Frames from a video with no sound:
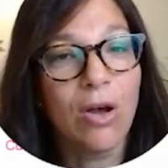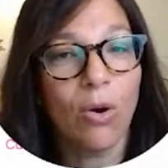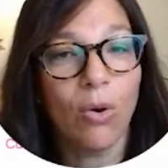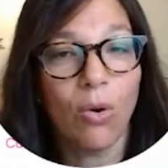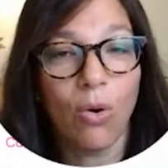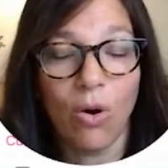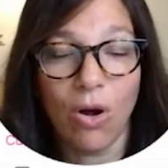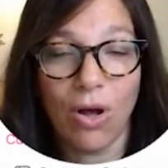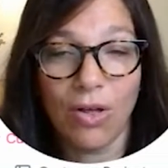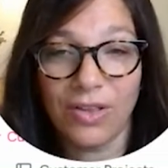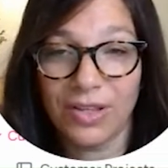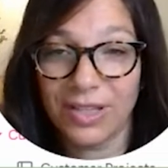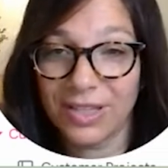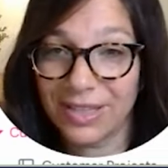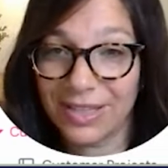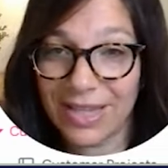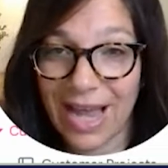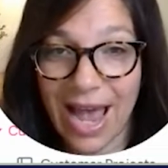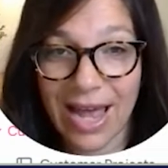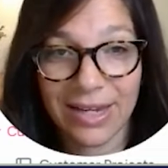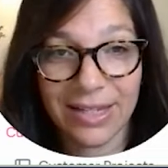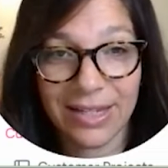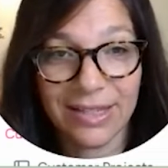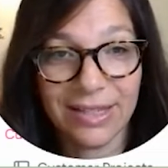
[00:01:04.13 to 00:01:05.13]
all the
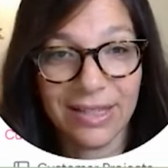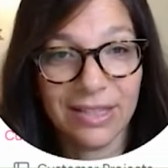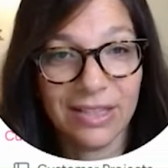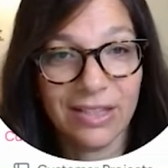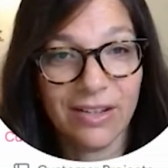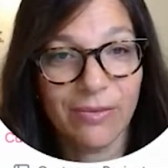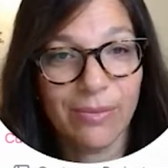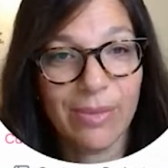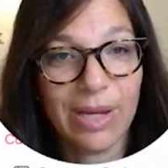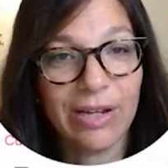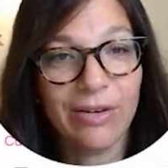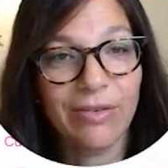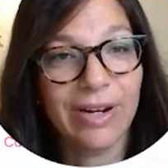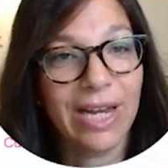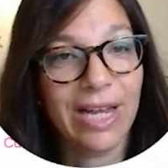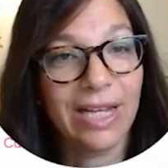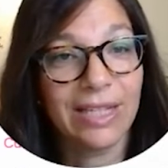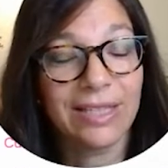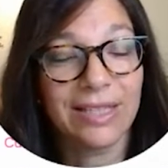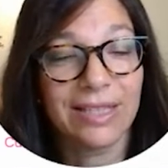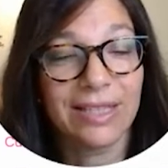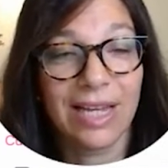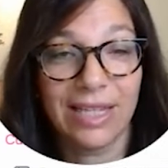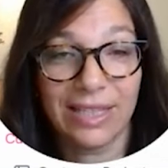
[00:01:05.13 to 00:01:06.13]
statuses of my
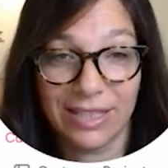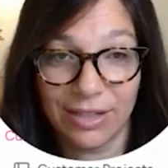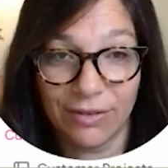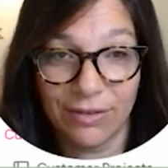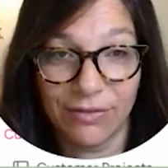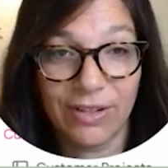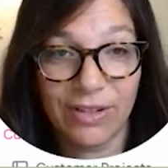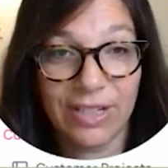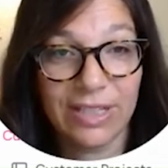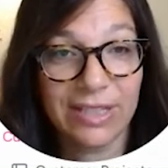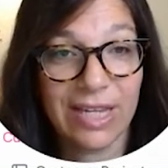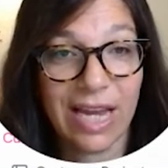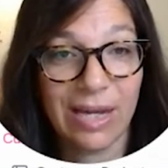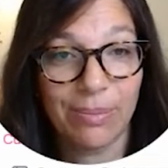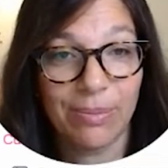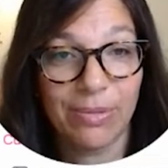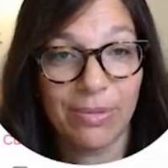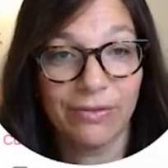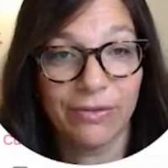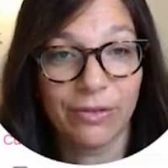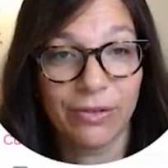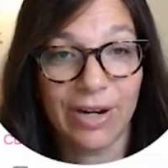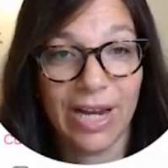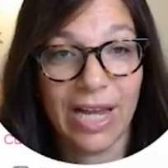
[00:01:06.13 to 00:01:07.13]
grants and different type
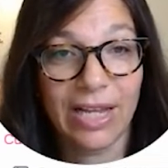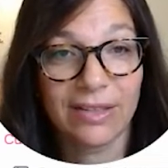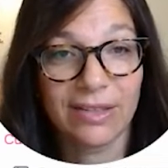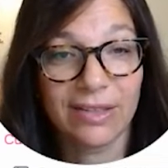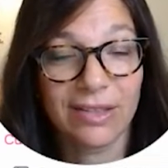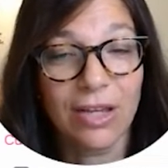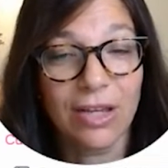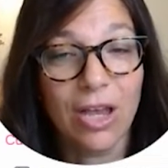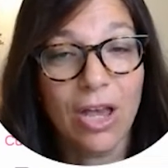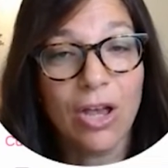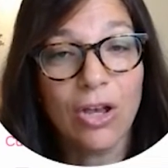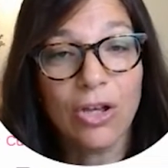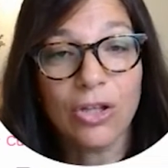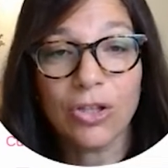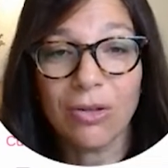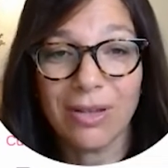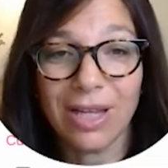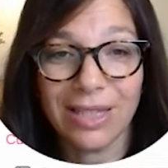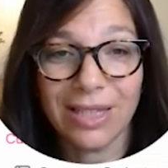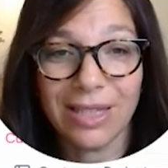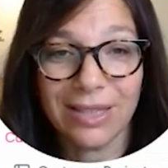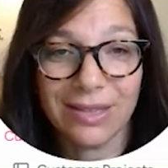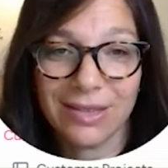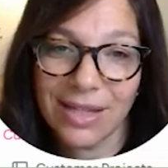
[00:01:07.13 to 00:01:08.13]
of grants. So
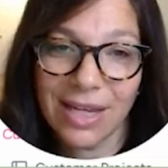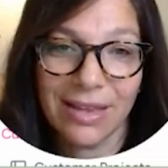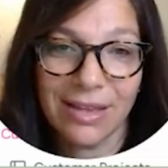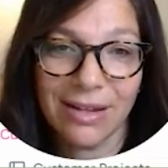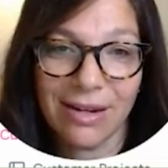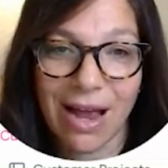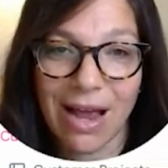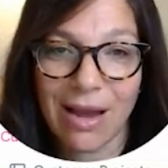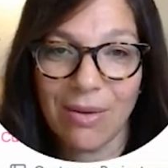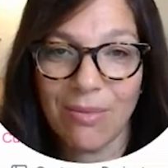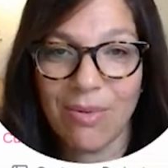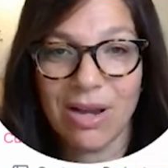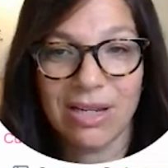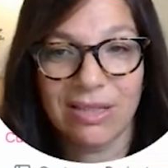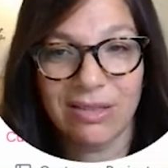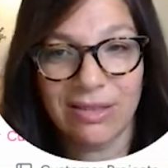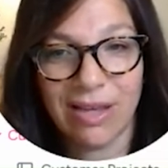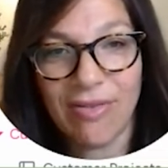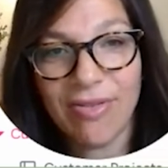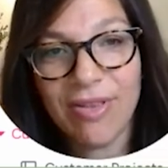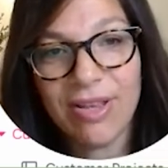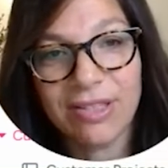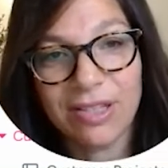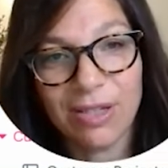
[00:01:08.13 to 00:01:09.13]
let's say that I want to
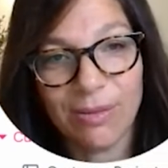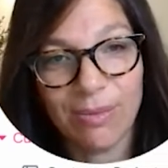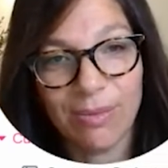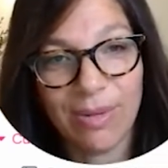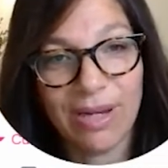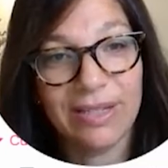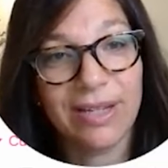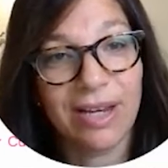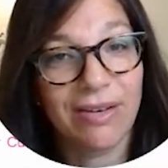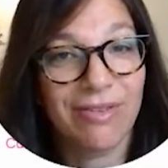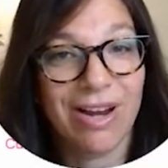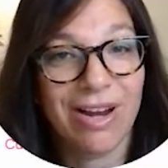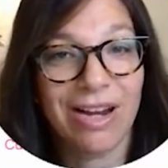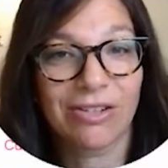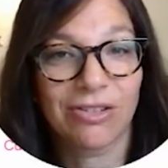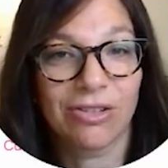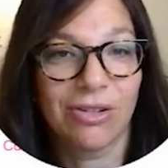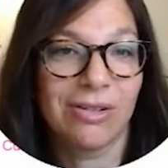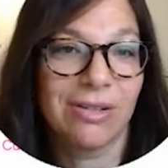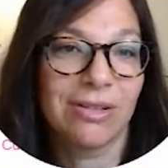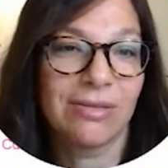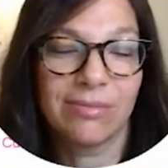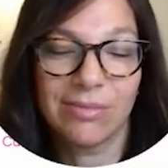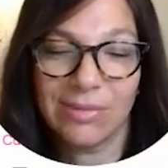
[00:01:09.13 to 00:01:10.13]
send this to my director
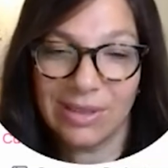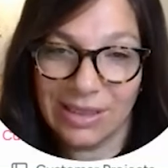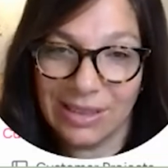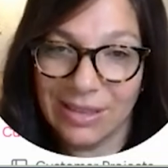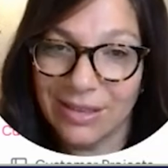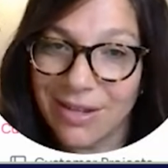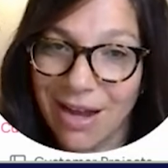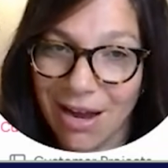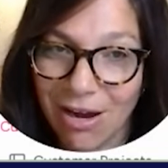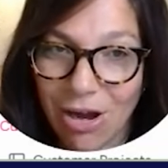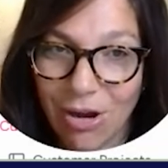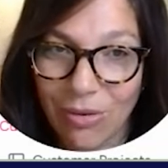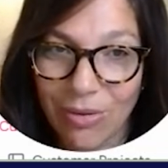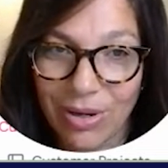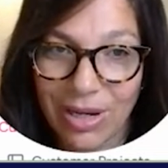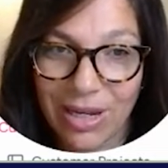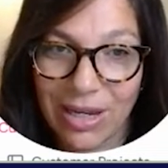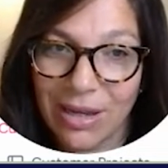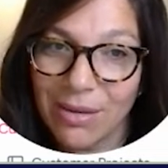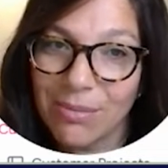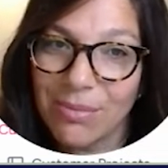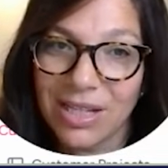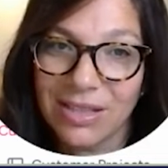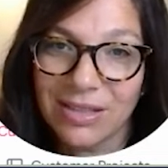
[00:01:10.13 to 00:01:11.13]
and he's not going
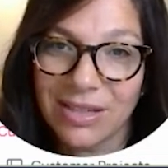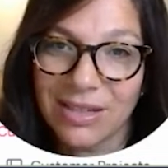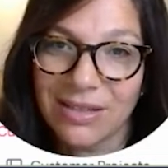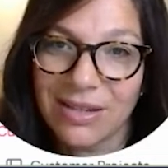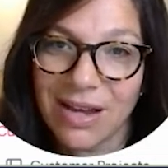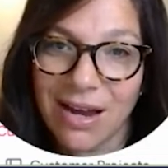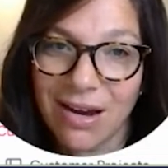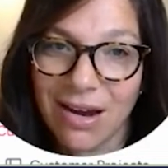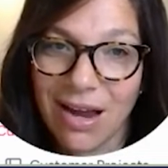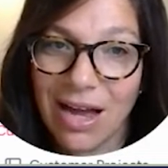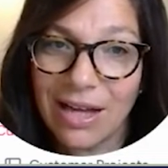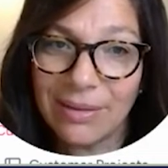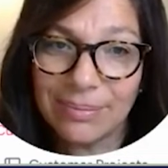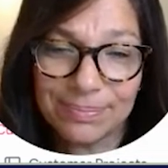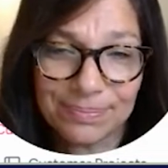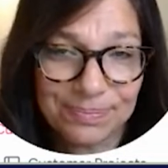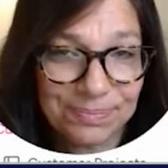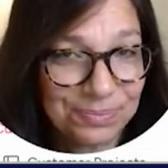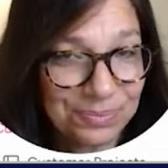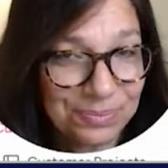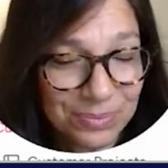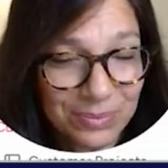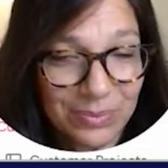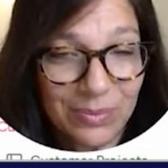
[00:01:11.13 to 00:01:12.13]
in monday.com
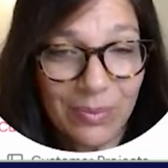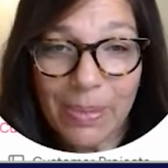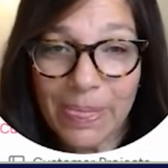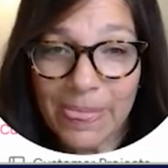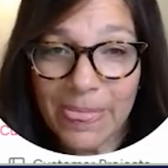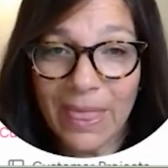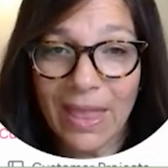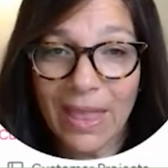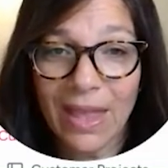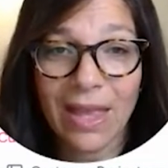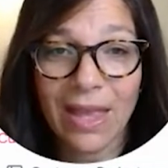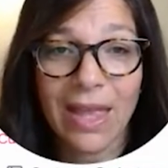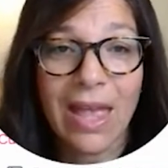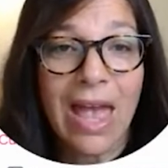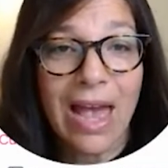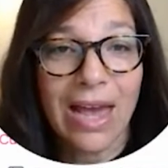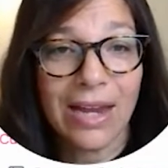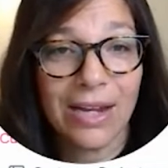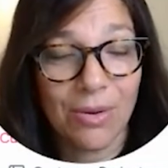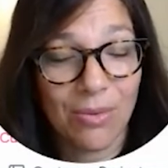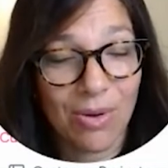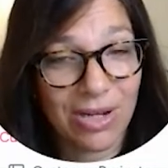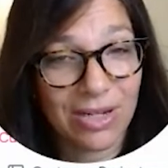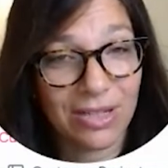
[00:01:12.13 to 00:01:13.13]
and I
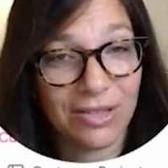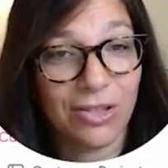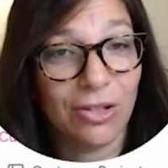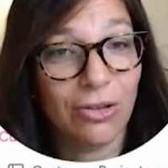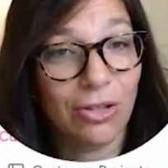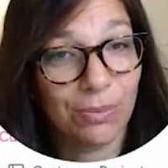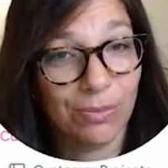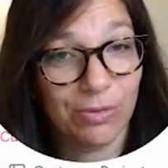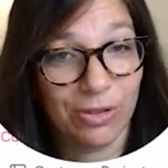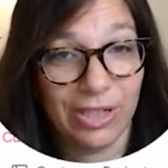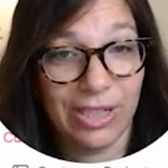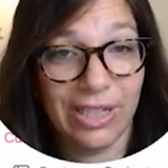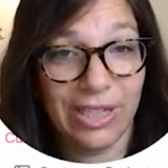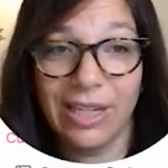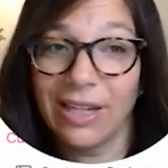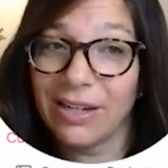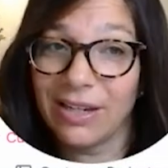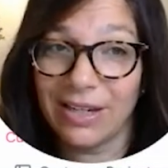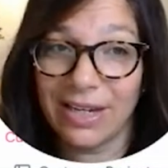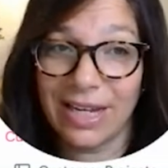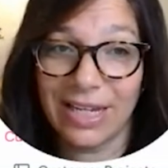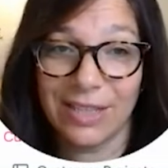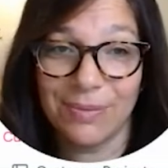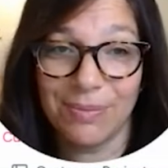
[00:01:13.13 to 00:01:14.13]
want it to look pretty in a
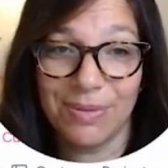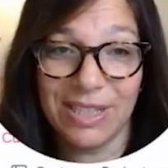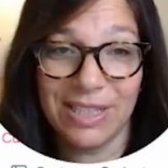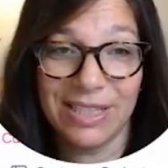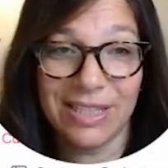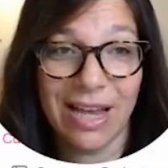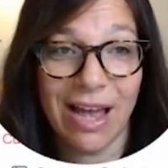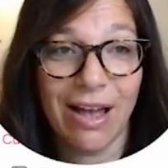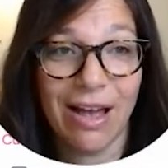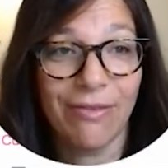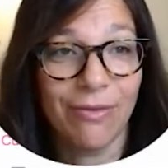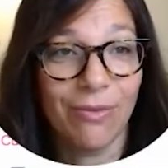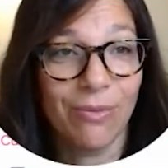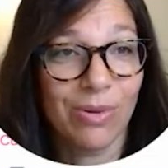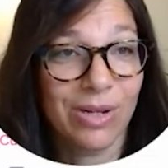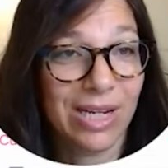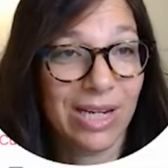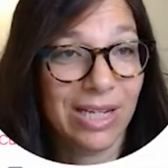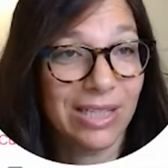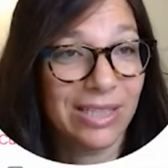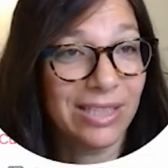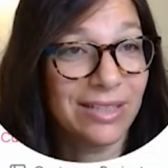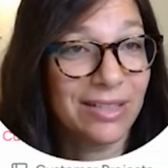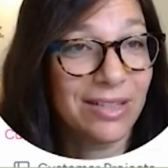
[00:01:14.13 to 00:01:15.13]
nice PDF. What I
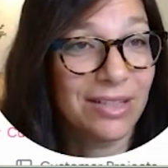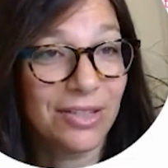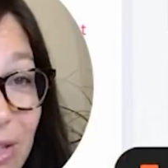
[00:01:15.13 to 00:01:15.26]
need to